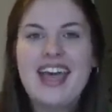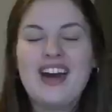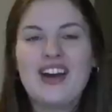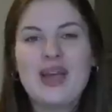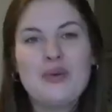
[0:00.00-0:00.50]

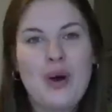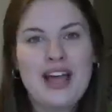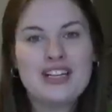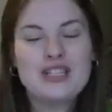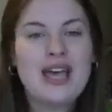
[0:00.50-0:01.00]
Eric and
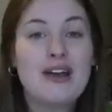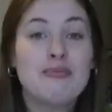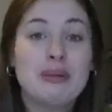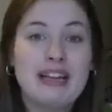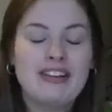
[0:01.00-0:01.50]
Wyatt just kind
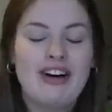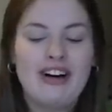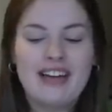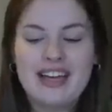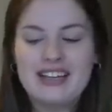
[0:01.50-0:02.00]
of played
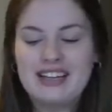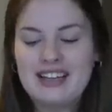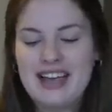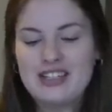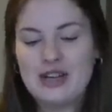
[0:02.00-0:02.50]
along and,
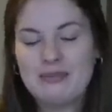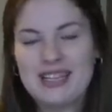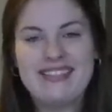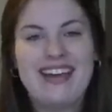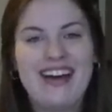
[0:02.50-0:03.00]
and jumped
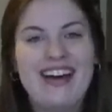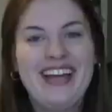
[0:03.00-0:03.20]
in there.